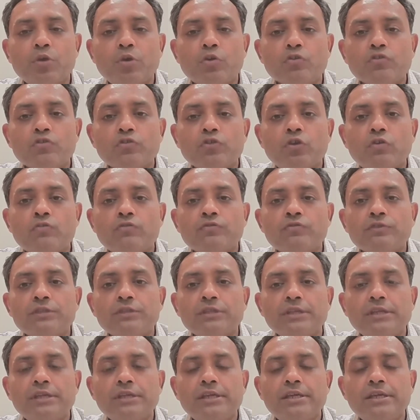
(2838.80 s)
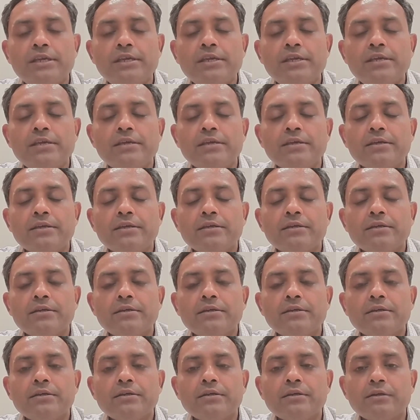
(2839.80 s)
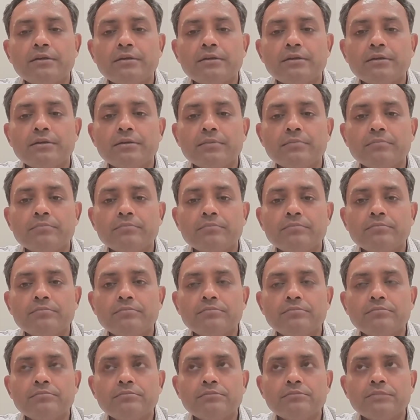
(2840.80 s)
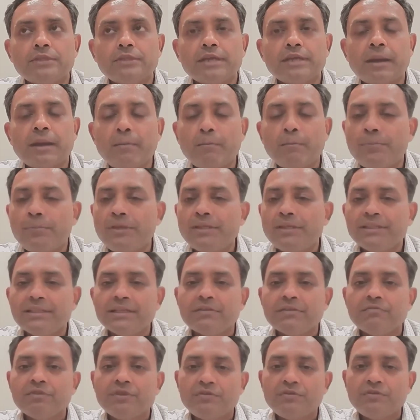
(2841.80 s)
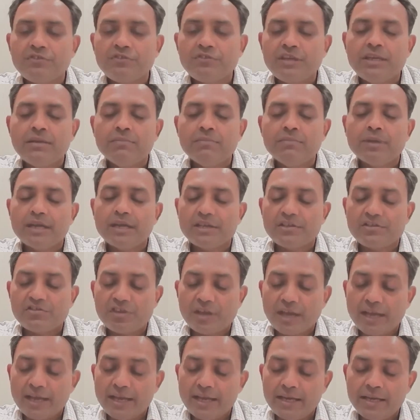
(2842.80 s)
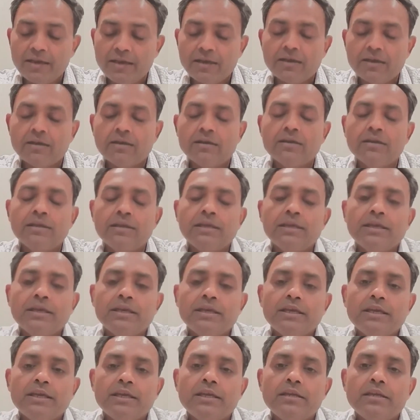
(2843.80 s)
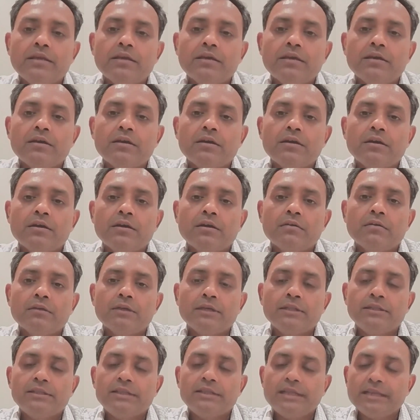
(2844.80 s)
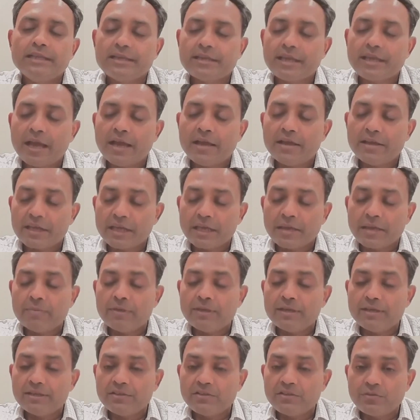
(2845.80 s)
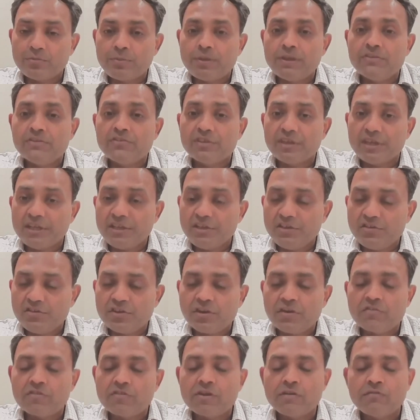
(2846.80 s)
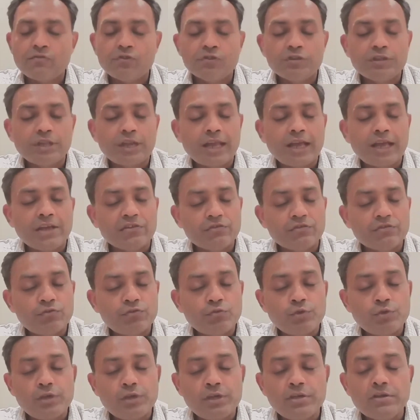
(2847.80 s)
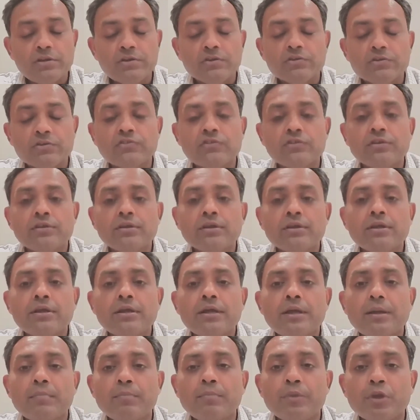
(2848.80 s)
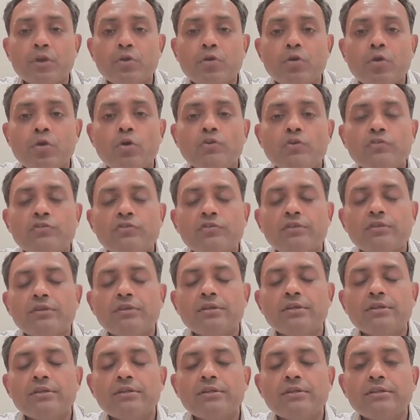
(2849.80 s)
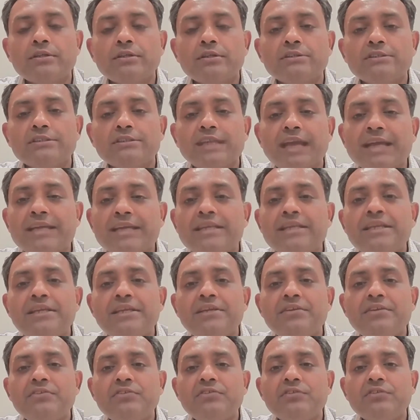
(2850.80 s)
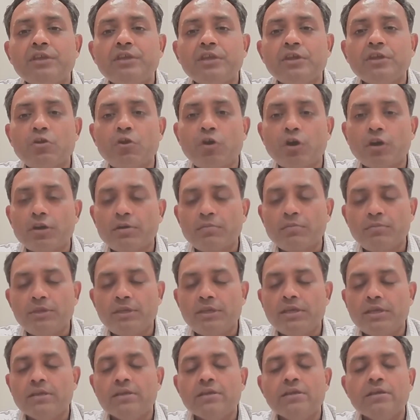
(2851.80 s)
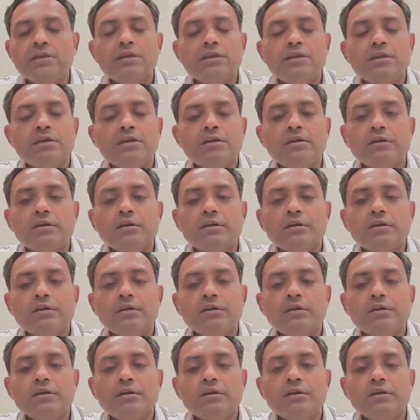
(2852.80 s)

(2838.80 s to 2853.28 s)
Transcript: because of the uh, dumping that we've seen by China in the entire chemical space in general for the last few years, because the Chinese economy